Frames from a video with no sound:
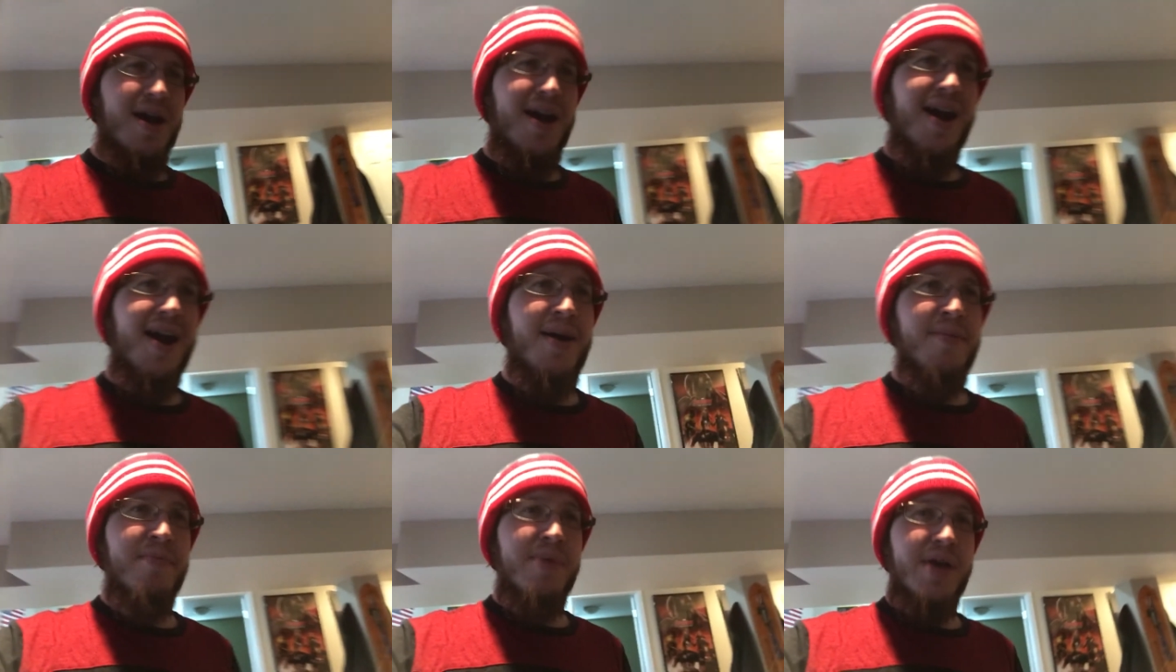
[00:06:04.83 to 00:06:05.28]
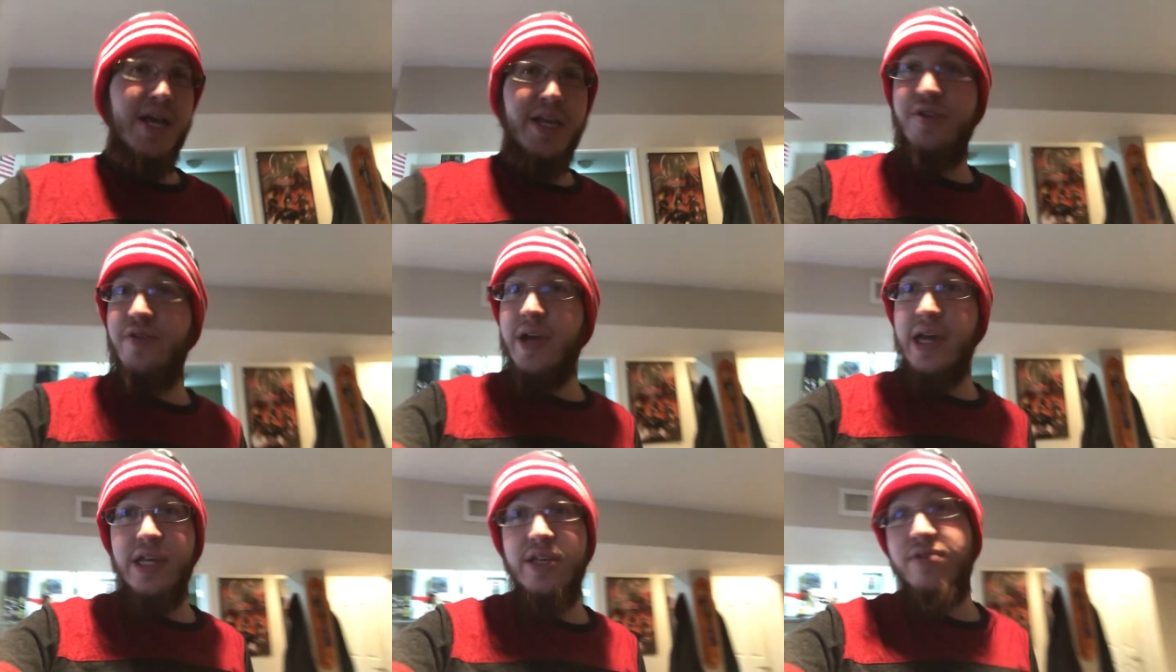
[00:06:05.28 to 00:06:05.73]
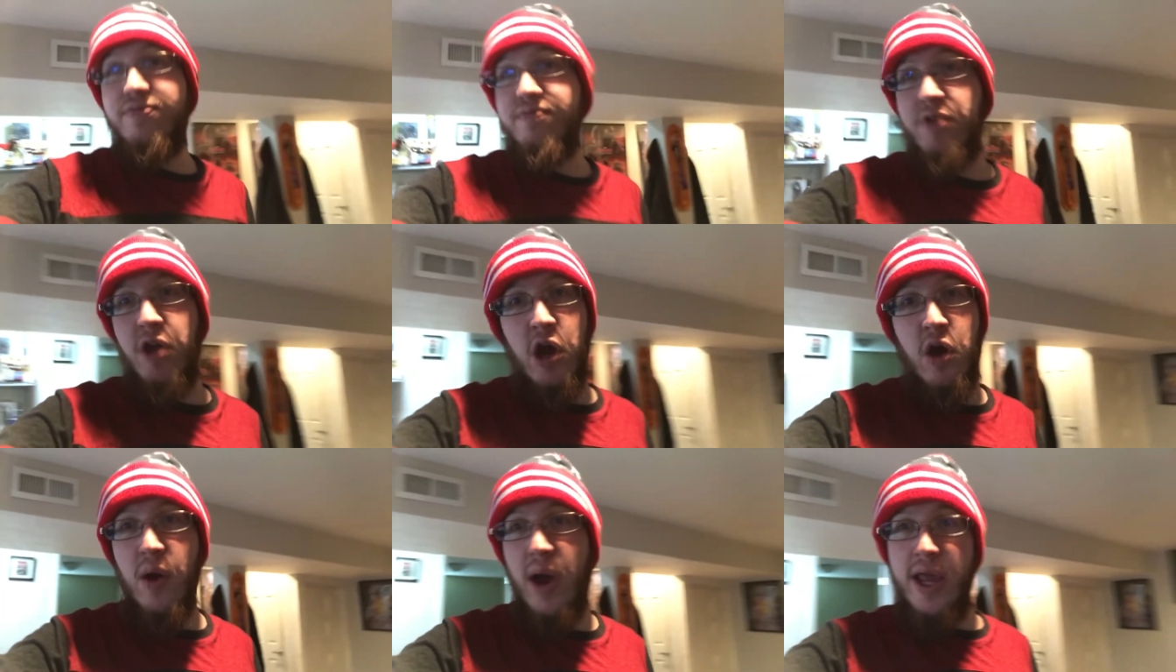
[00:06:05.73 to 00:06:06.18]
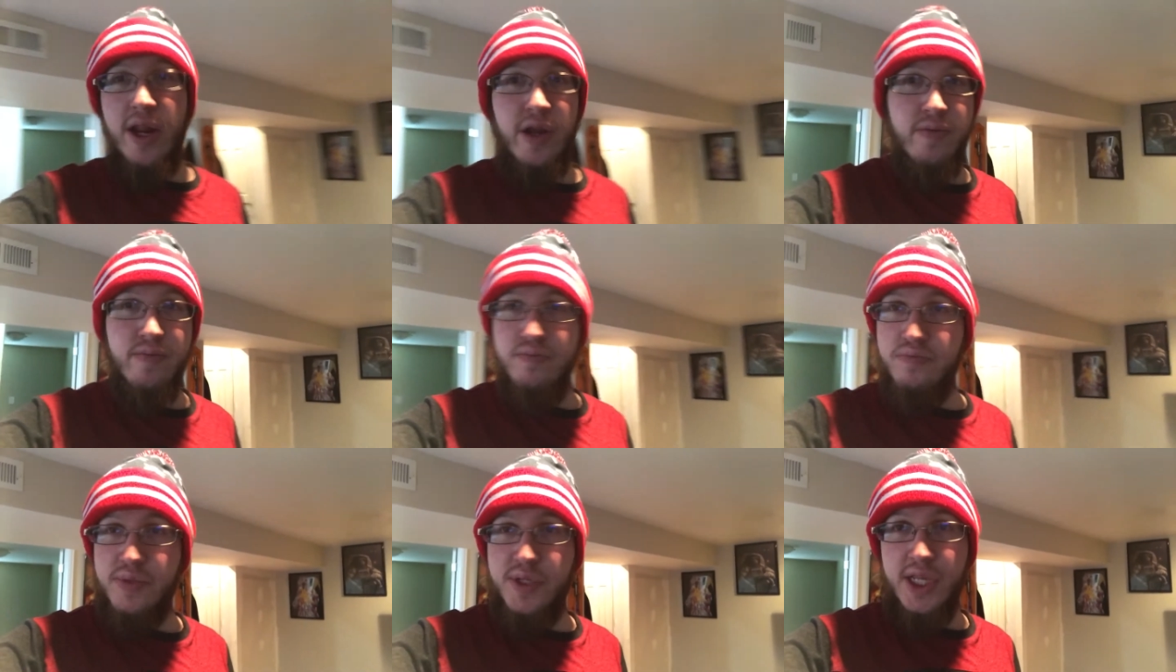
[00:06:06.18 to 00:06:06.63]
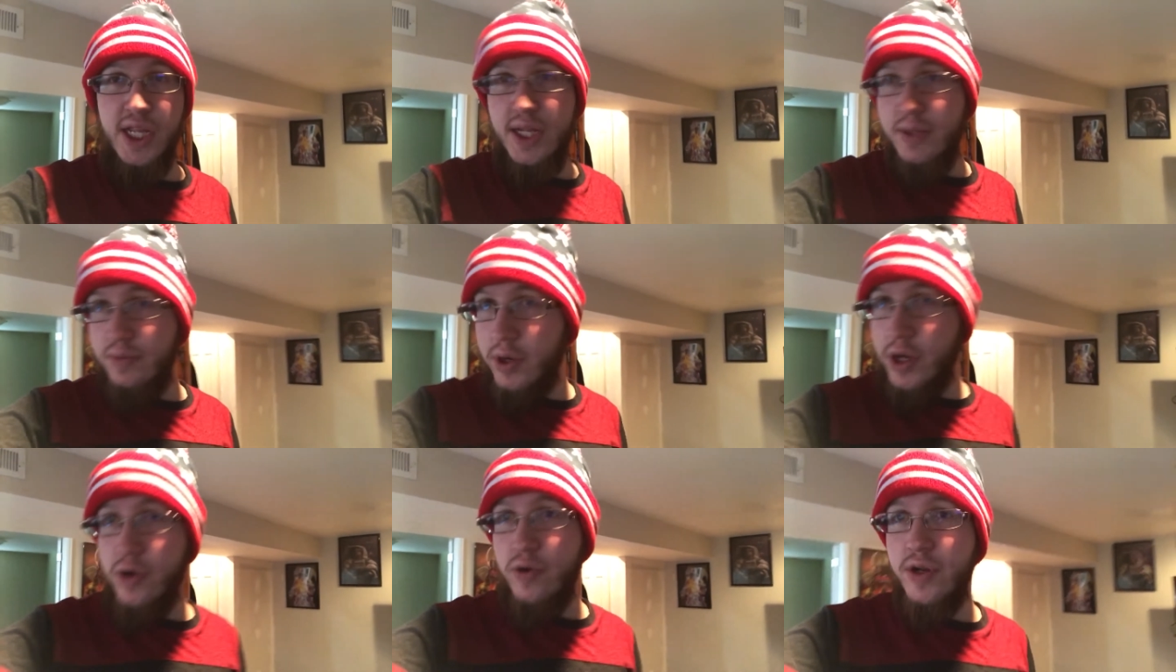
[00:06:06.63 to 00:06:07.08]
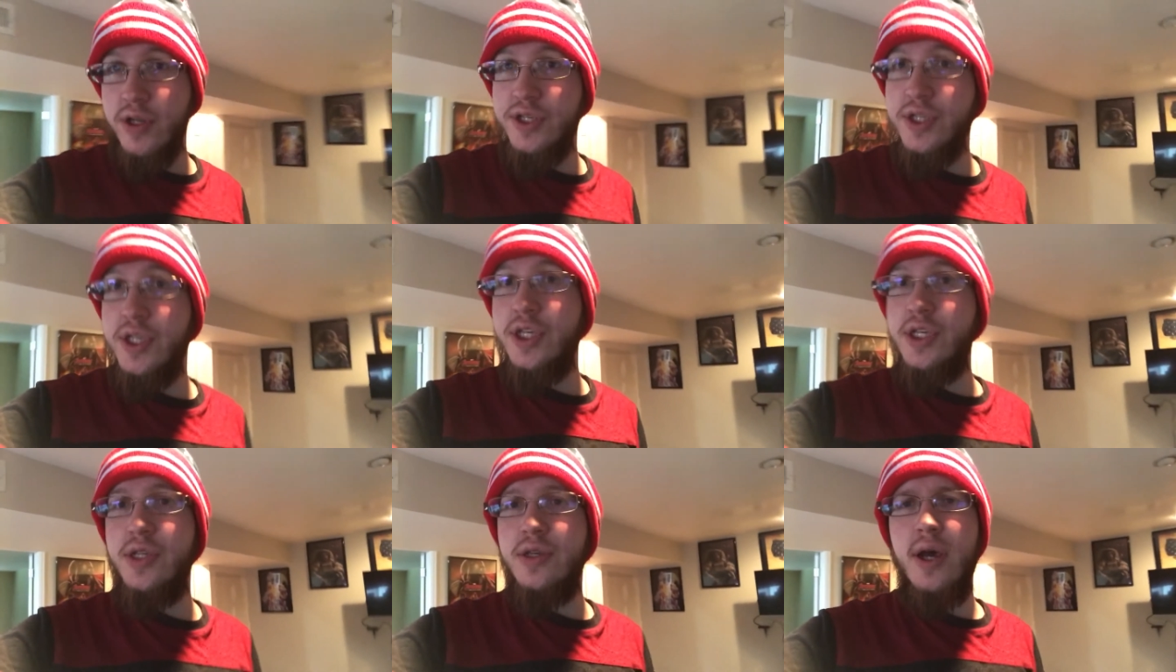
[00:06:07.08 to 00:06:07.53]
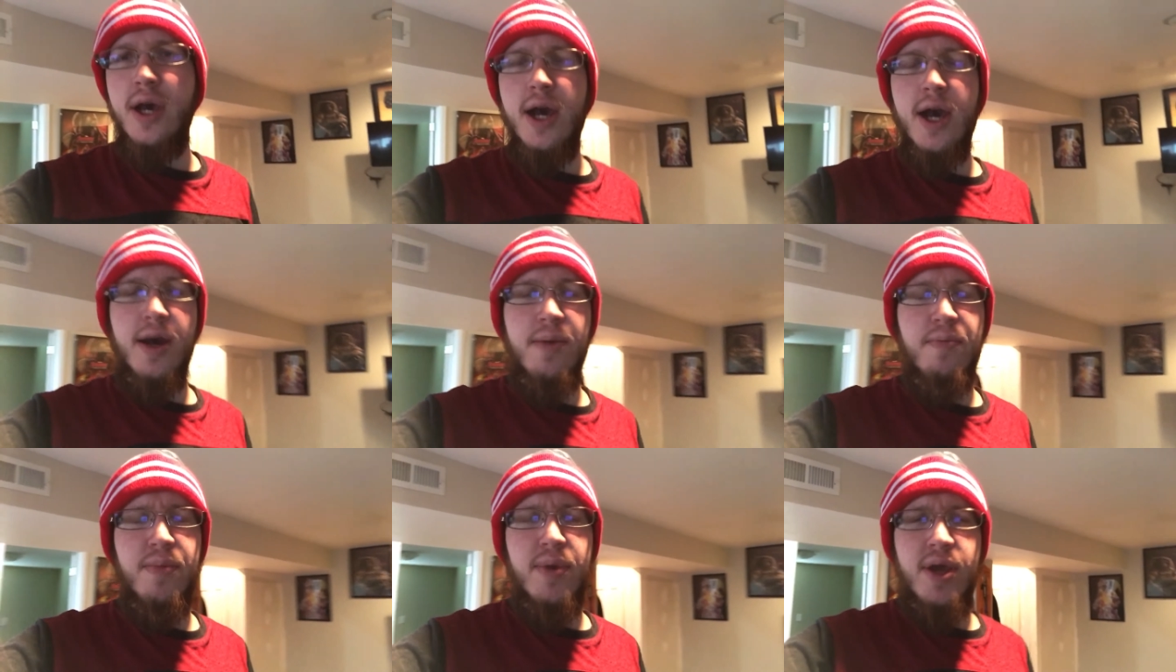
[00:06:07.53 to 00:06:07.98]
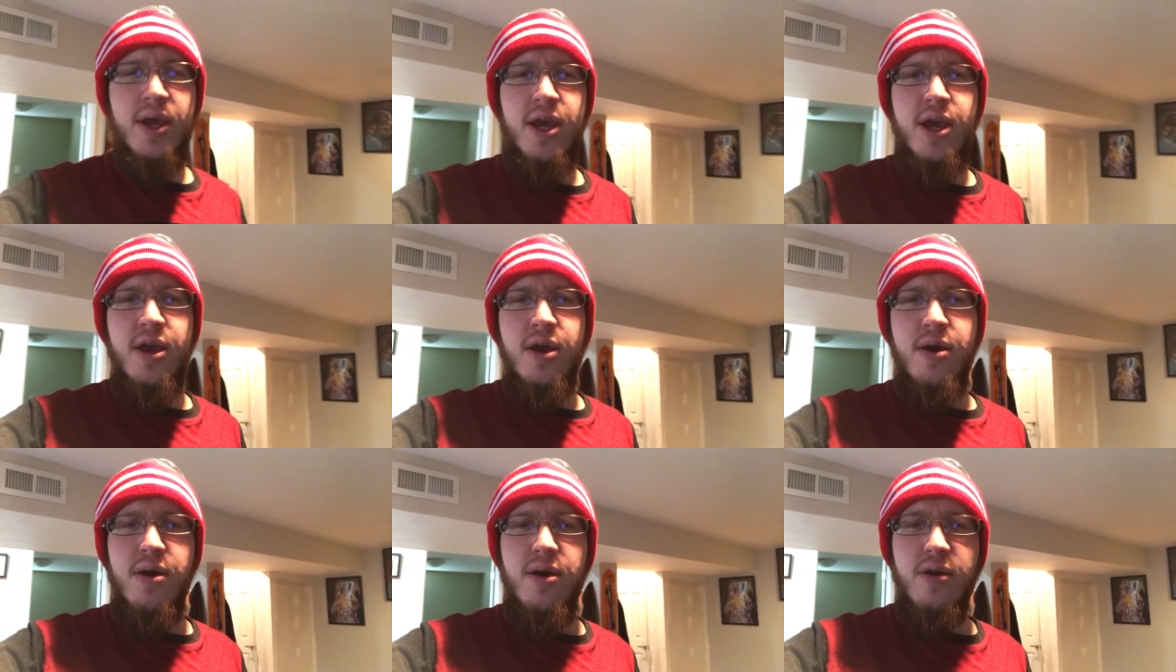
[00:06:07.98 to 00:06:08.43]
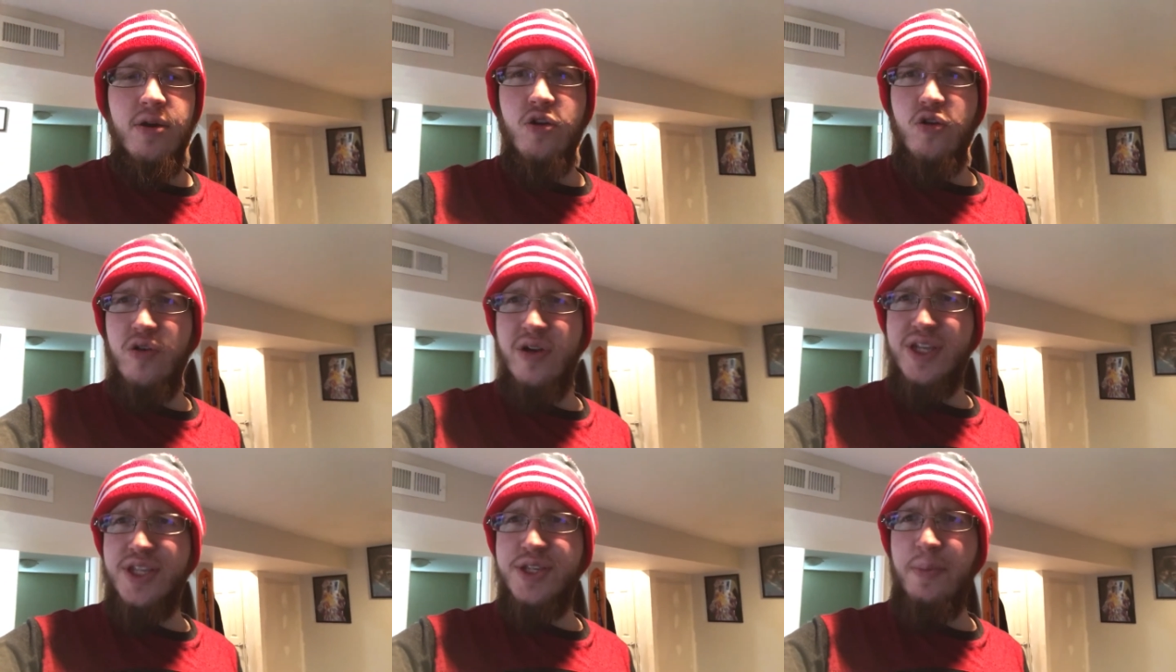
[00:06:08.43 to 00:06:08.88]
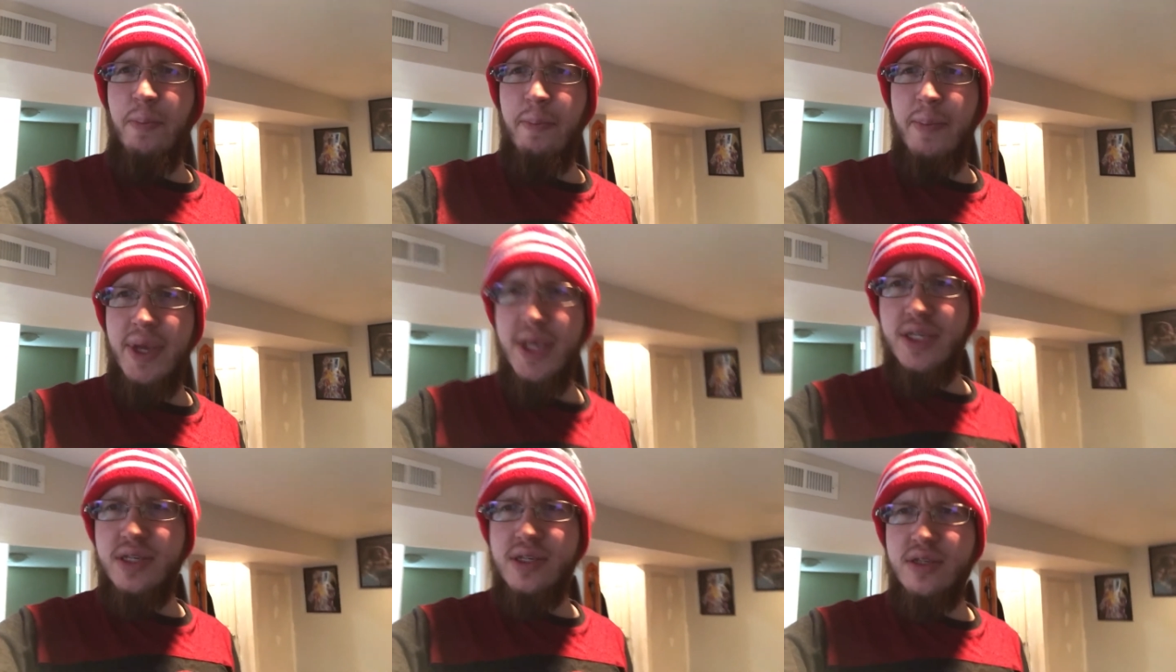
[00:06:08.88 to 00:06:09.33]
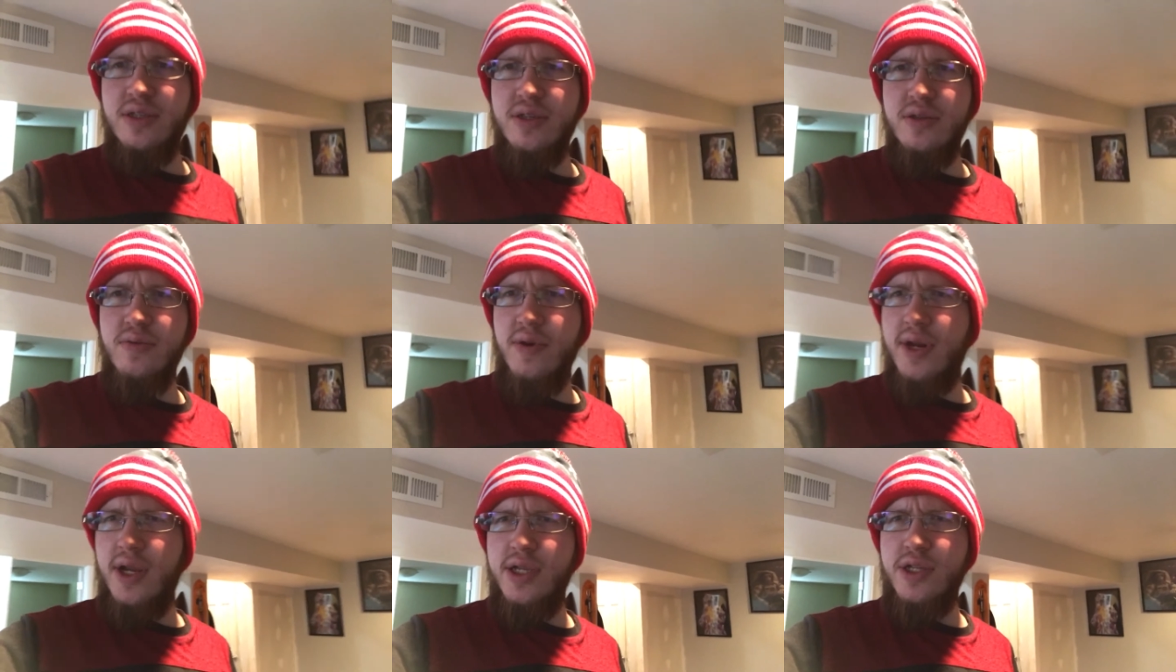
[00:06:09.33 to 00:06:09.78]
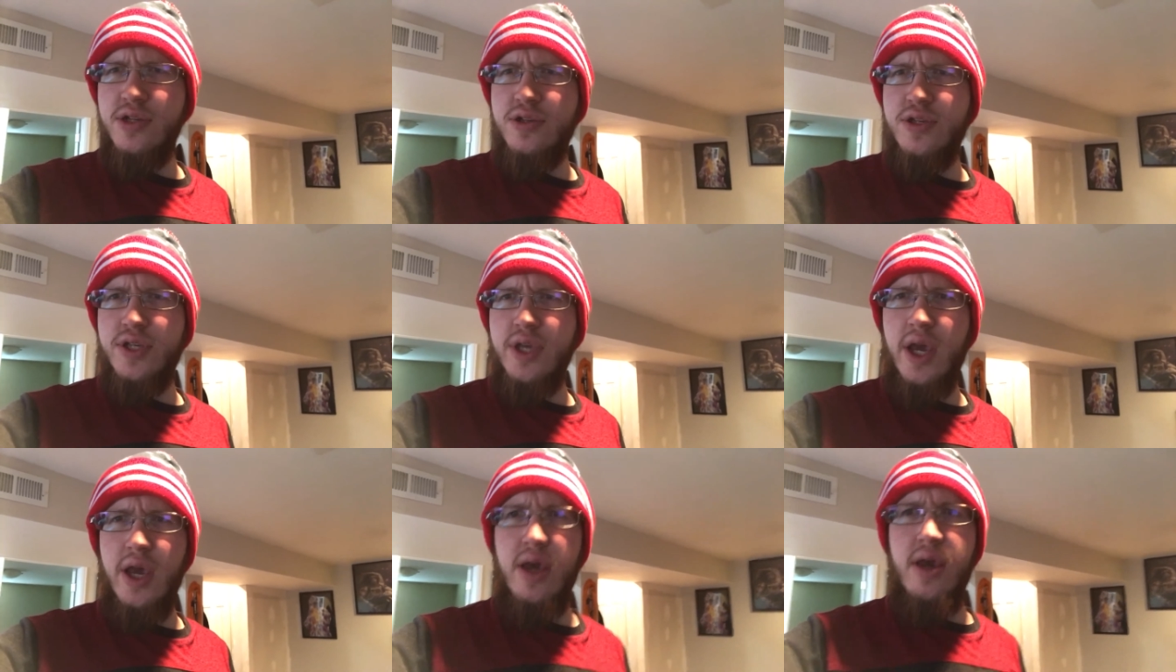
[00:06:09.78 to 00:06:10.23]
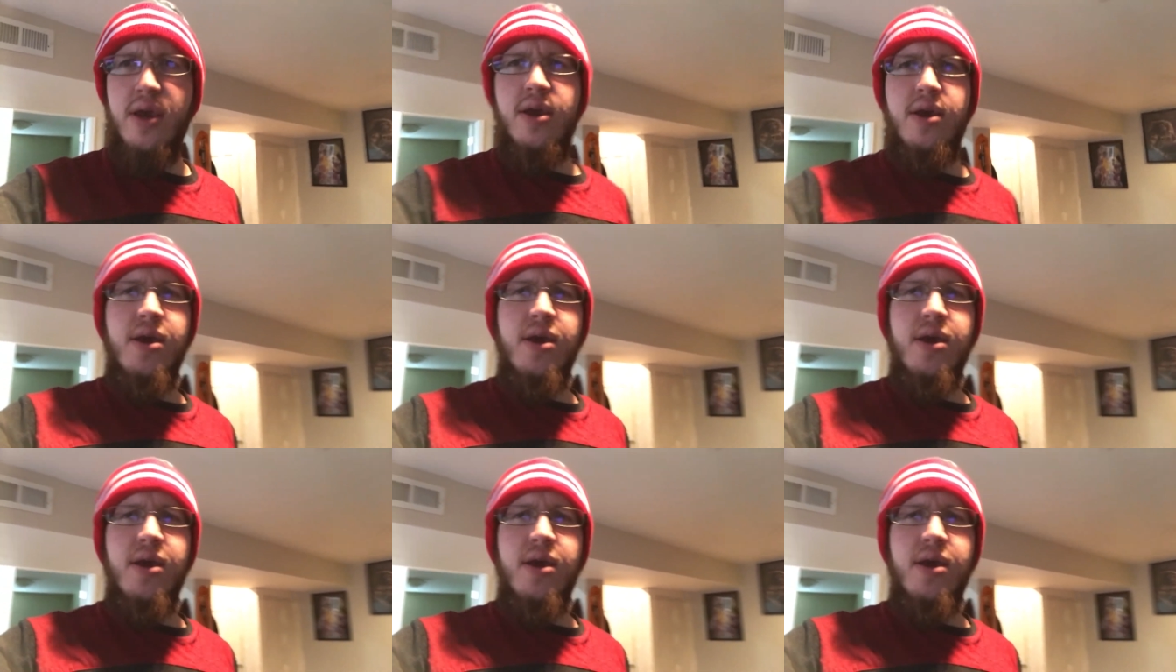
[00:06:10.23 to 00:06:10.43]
Um, as you guys know, I don't celebrate Christmas. Um, Christmas? What did I just say?